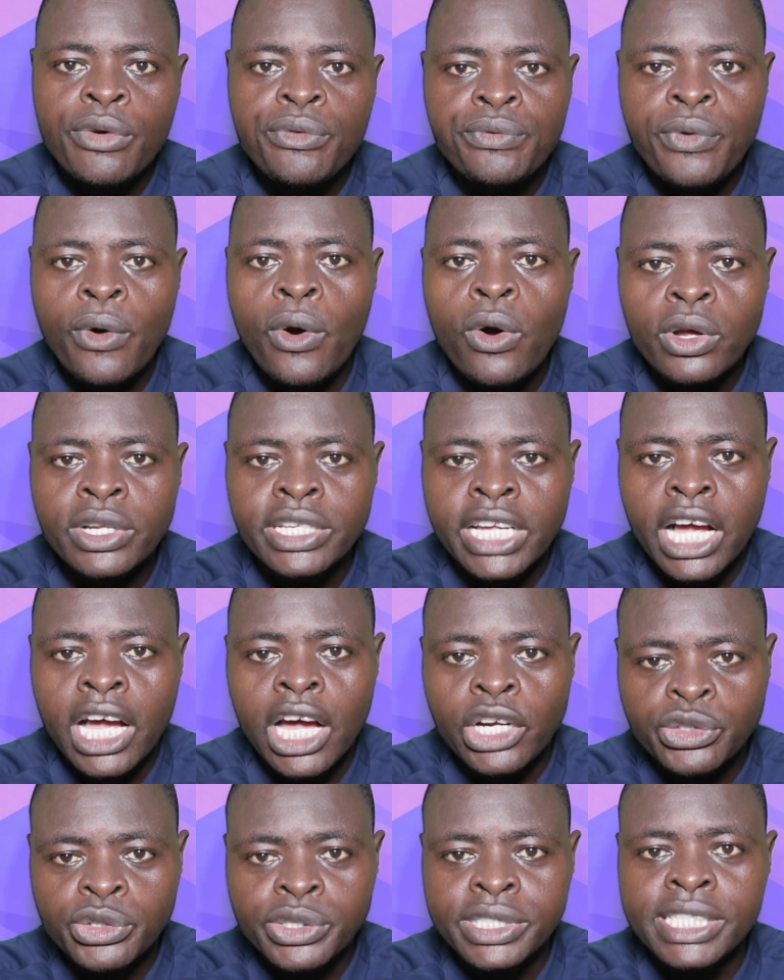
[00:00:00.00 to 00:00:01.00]
for the
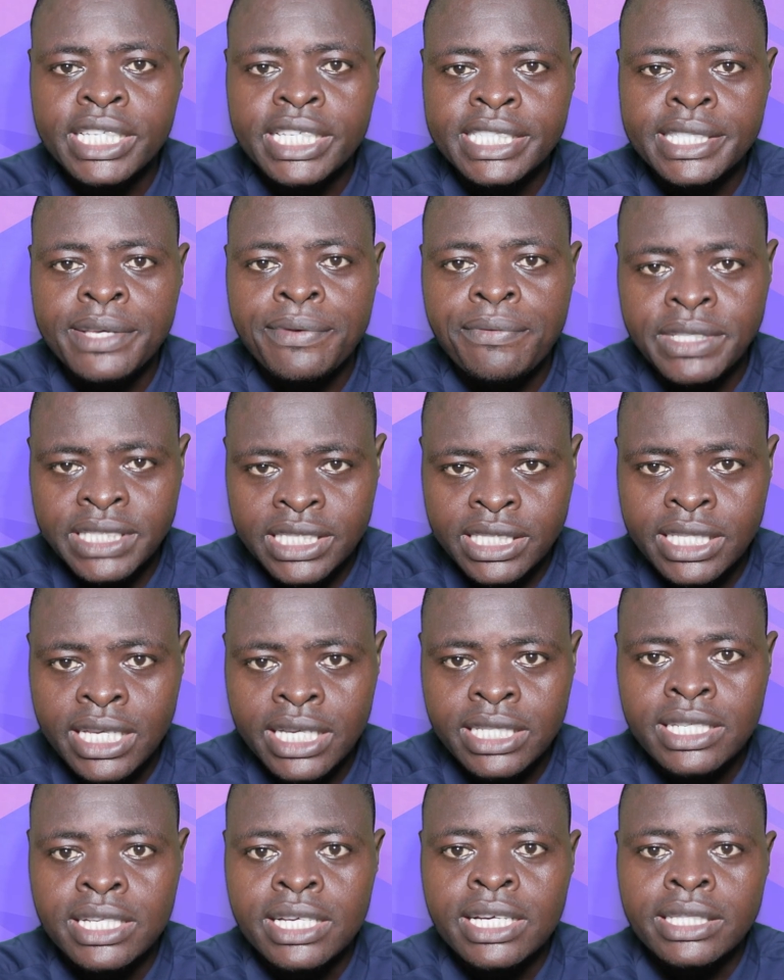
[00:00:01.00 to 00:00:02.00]
countries she
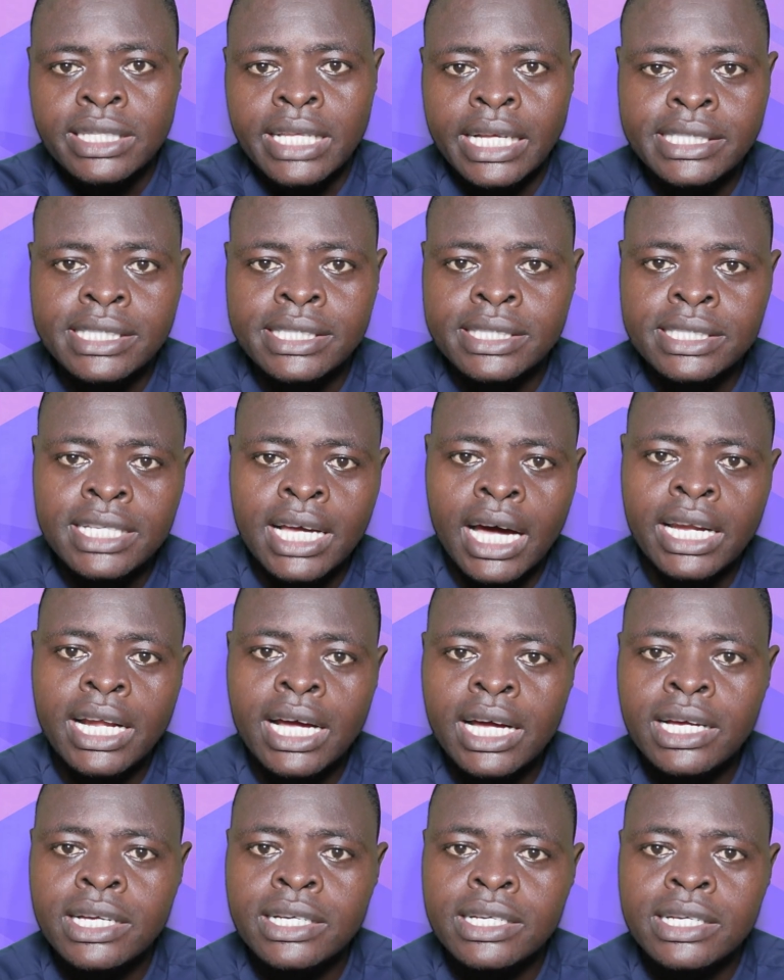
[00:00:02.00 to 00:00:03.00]
visited, that is
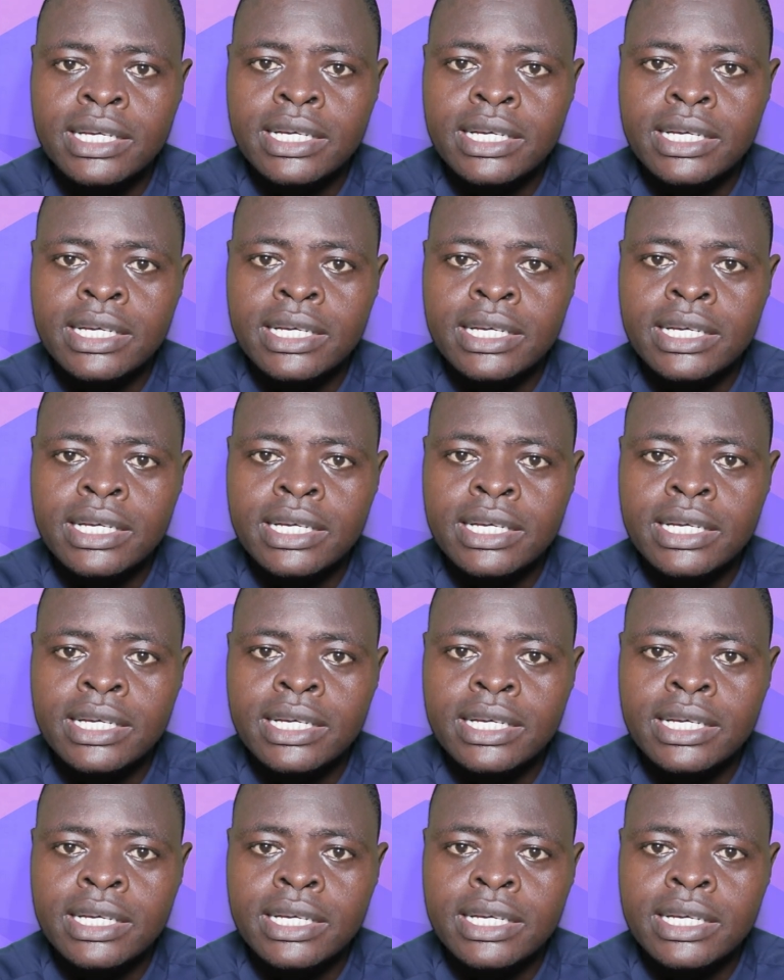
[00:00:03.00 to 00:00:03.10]
Ghana,